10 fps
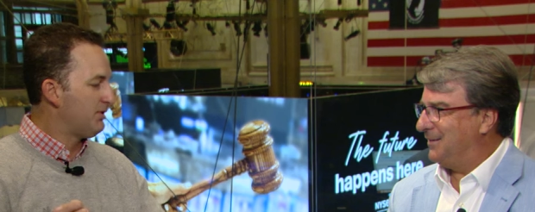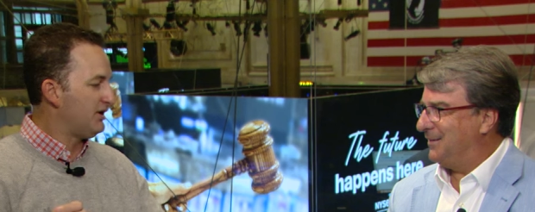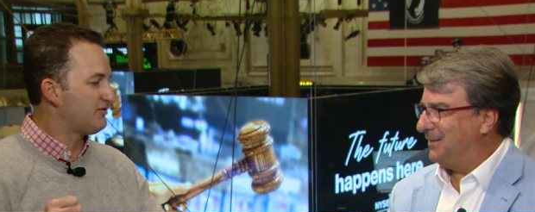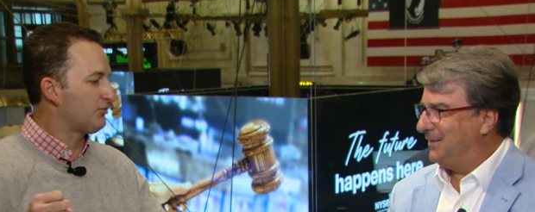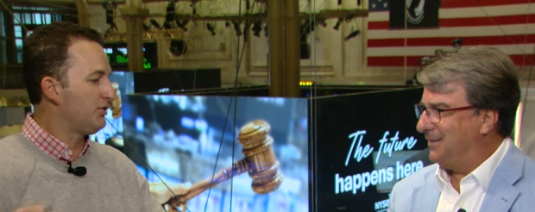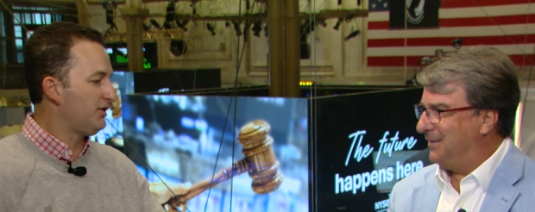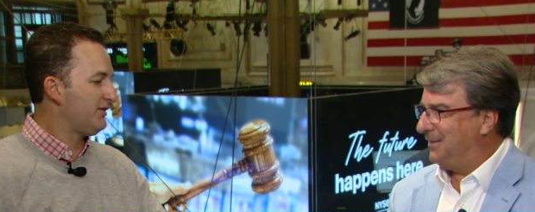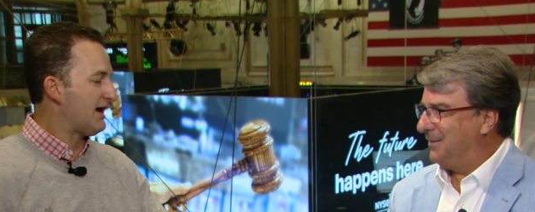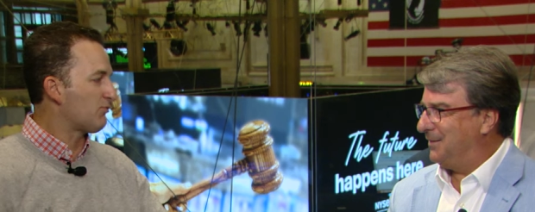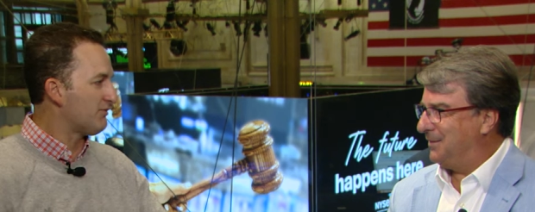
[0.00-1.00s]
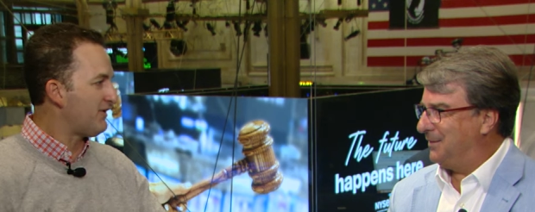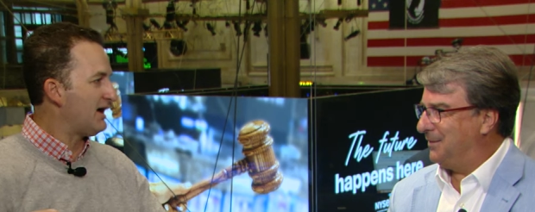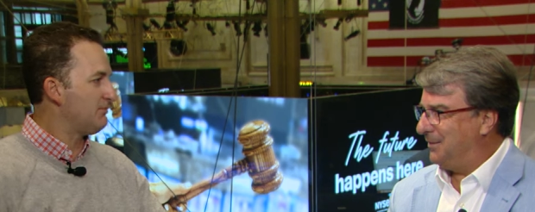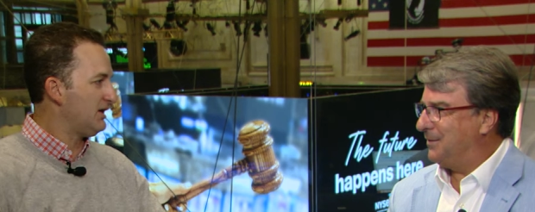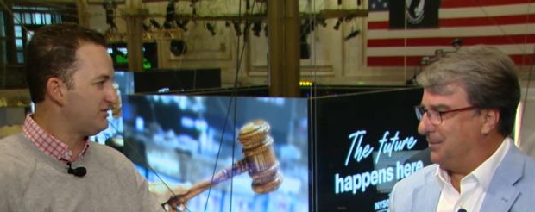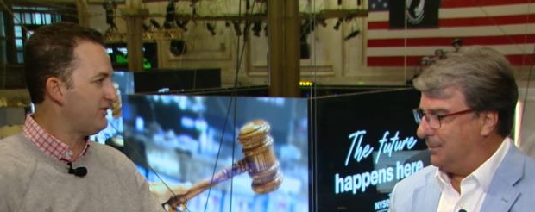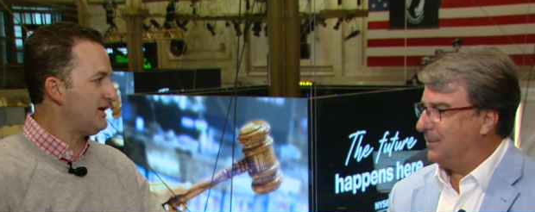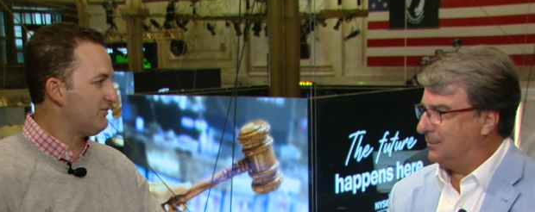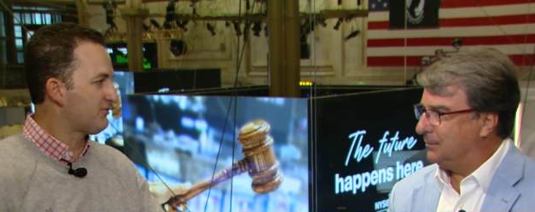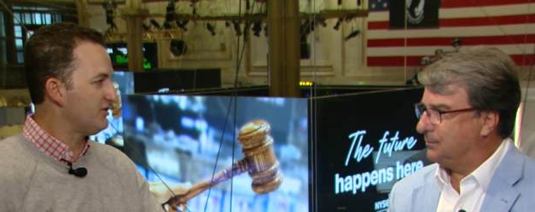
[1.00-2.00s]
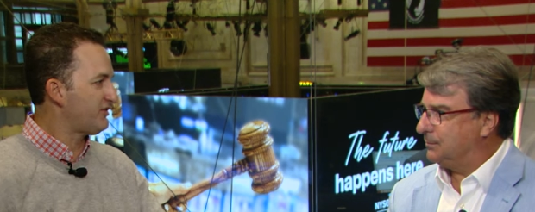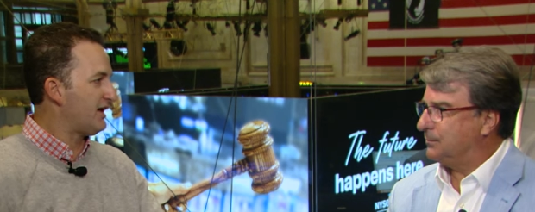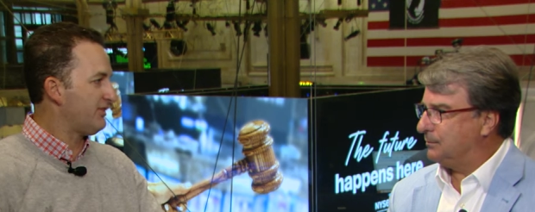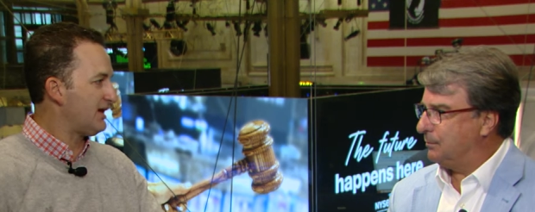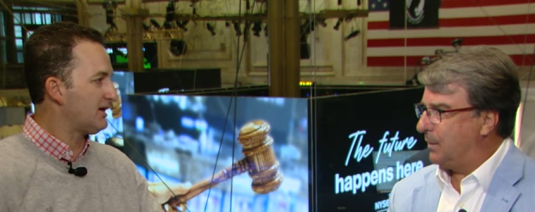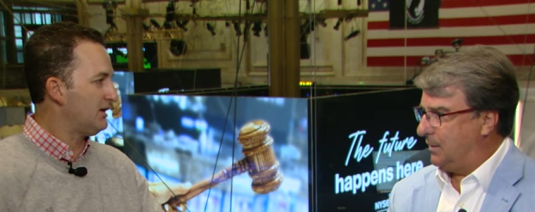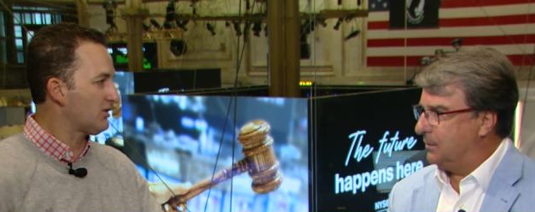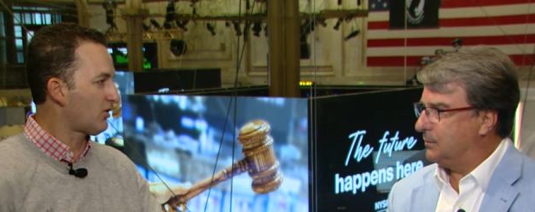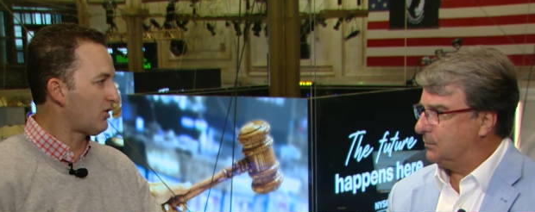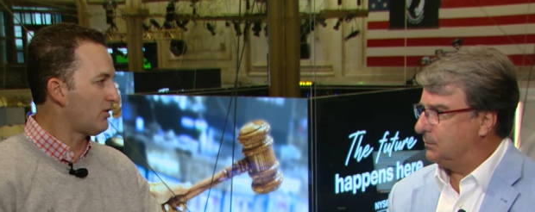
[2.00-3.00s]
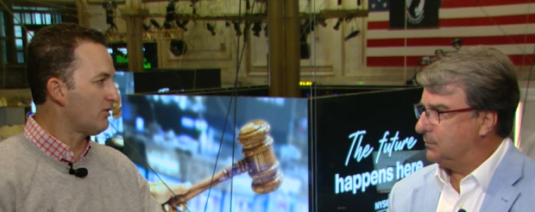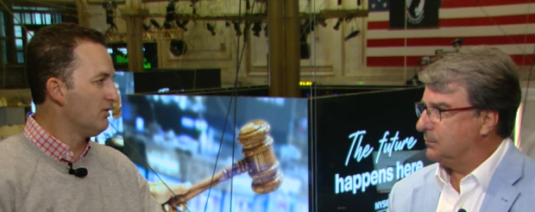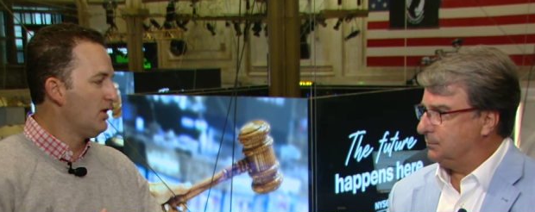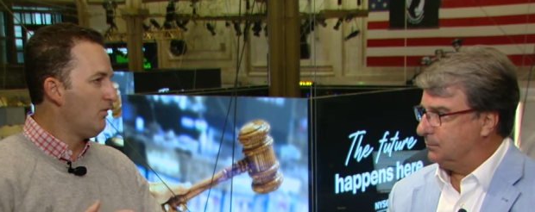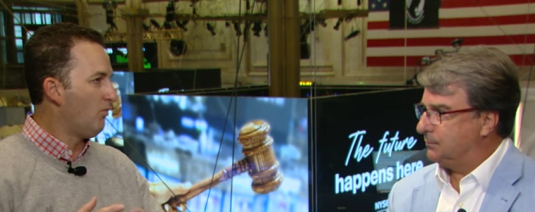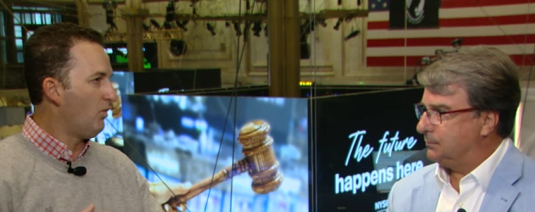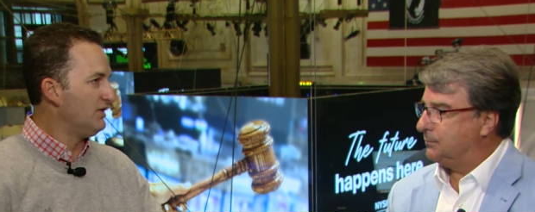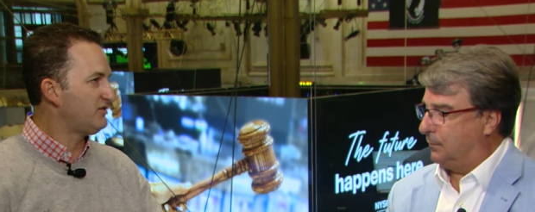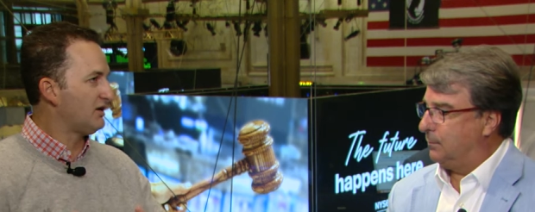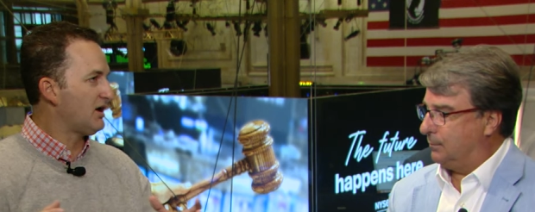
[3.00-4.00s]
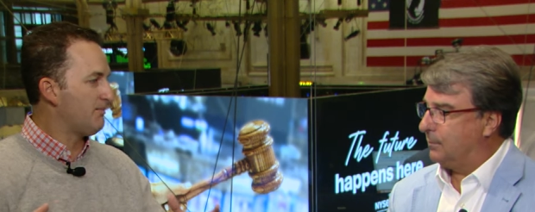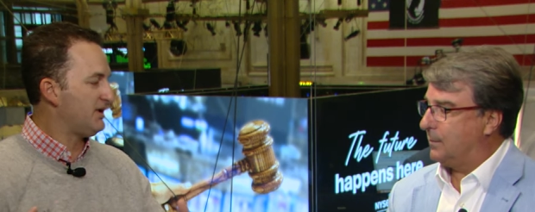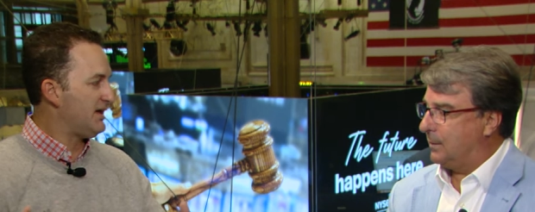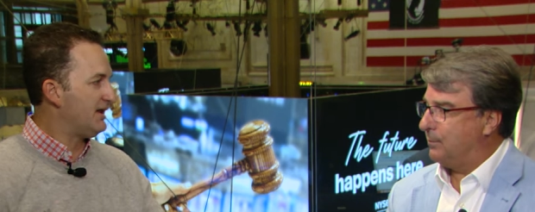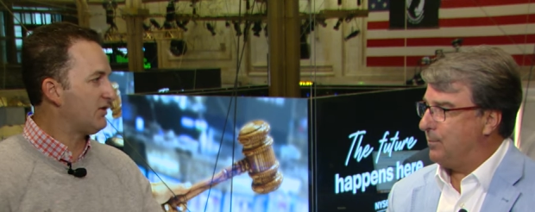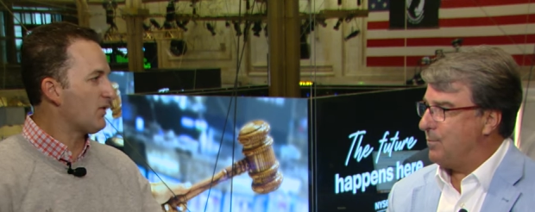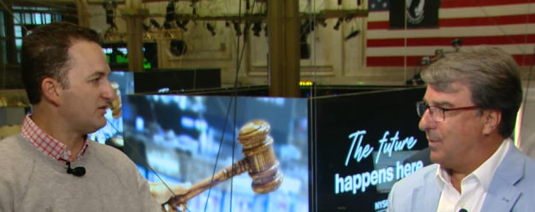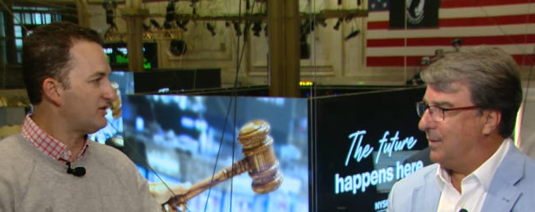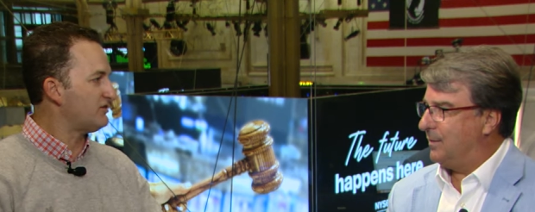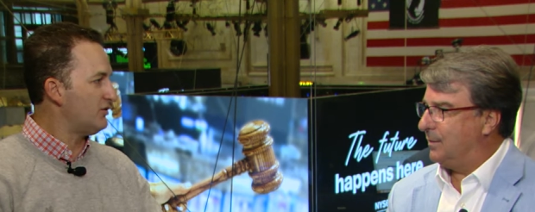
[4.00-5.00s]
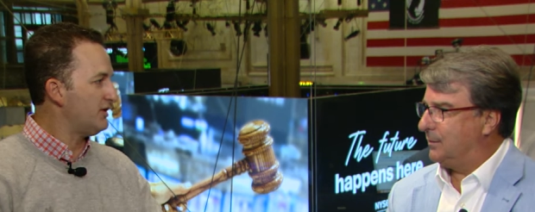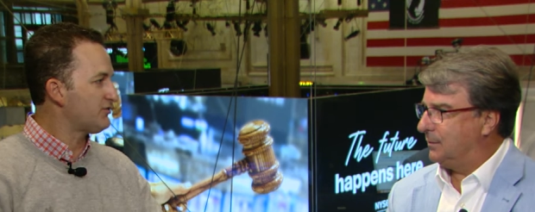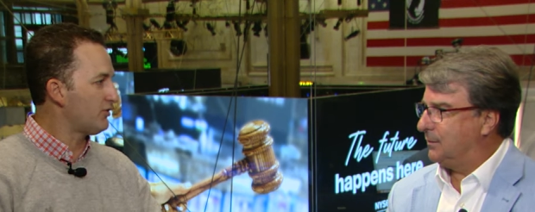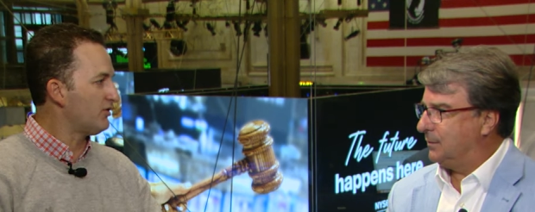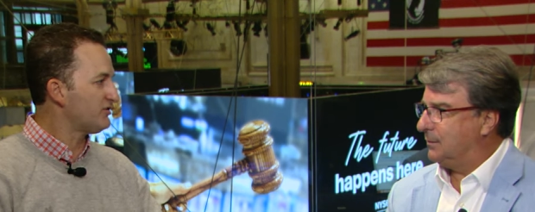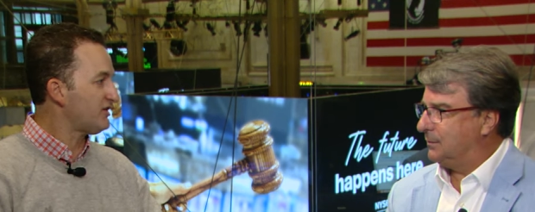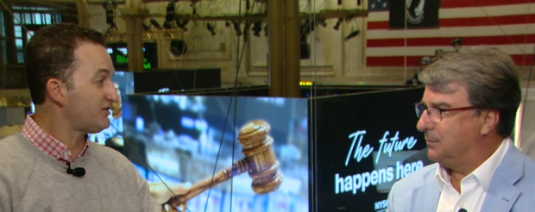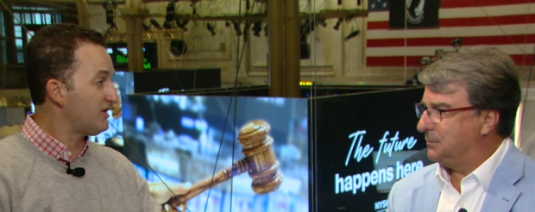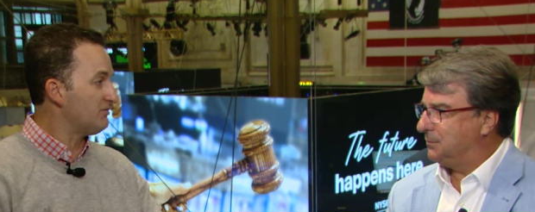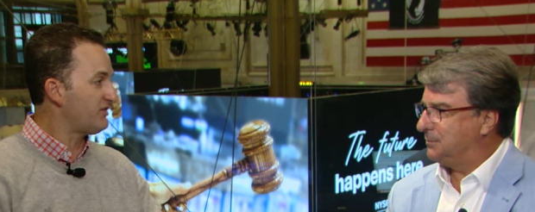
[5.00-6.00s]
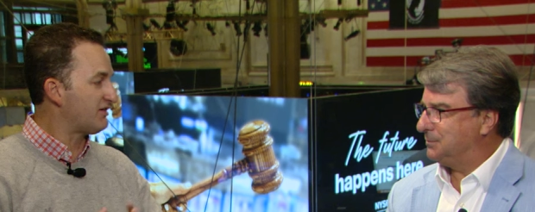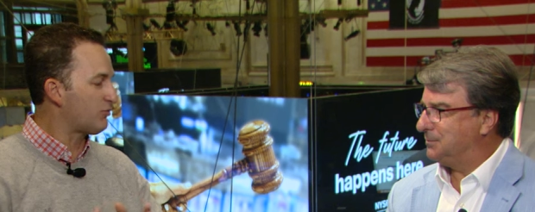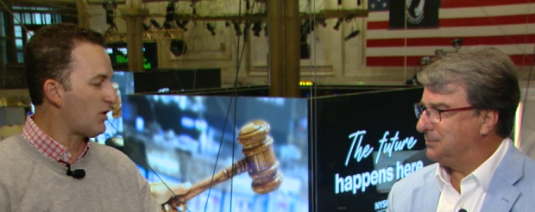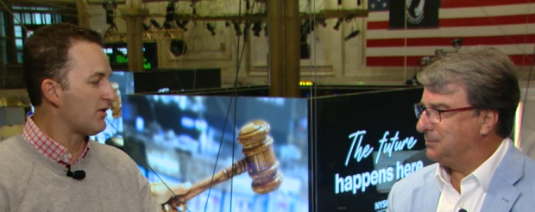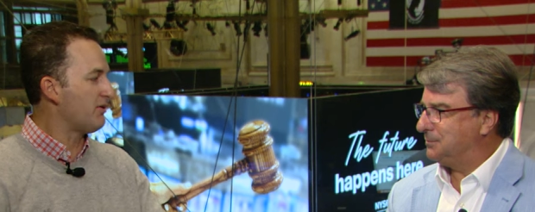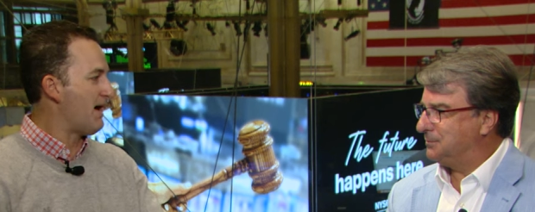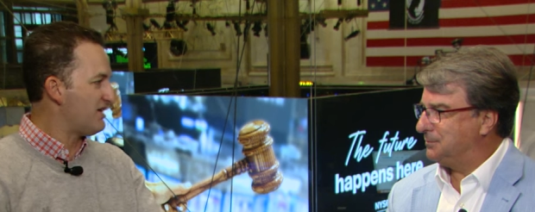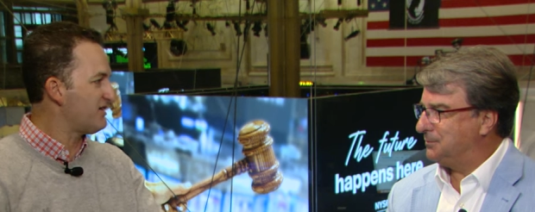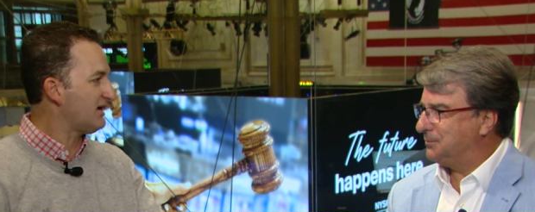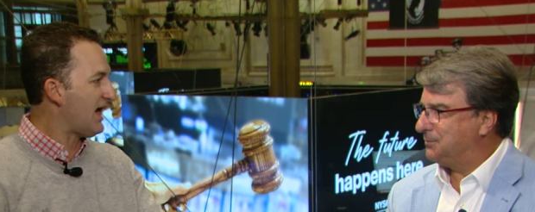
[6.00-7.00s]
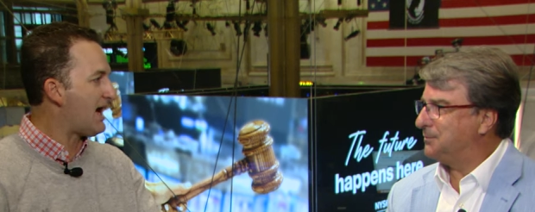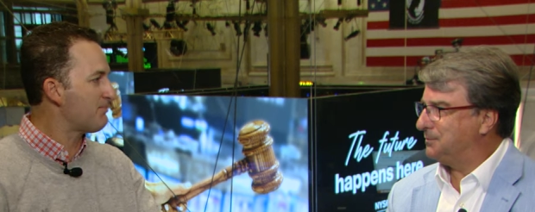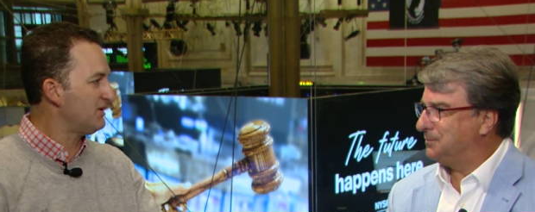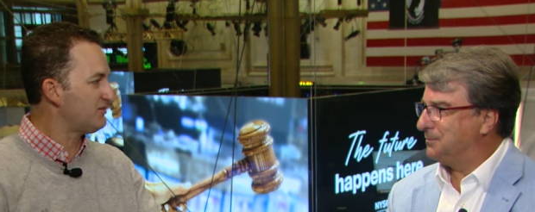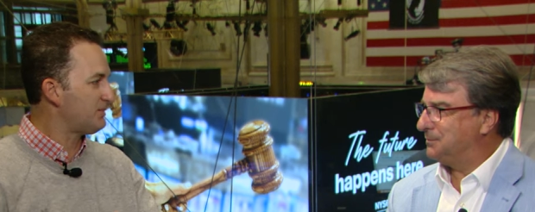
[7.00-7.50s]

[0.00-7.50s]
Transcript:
Speaker 1: but it's really that refinement and the inference that, that can occur once a company integrates its own internal systems. That's where the magic happens